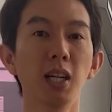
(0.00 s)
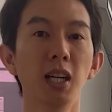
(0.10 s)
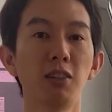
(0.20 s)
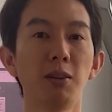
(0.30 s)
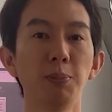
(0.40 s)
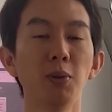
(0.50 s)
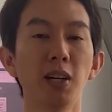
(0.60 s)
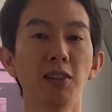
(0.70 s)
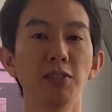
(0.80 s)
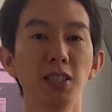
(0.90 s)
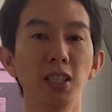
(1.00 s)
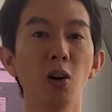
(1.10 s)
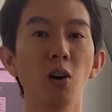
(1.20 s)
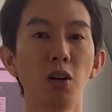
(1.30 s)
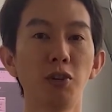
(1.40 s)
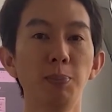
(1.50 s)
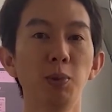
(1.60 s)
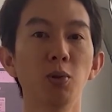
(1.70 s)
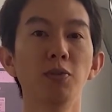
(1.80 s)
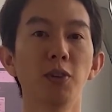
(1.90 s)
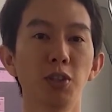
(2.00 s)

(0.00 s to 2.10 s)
A cryptocurrency, or crypto for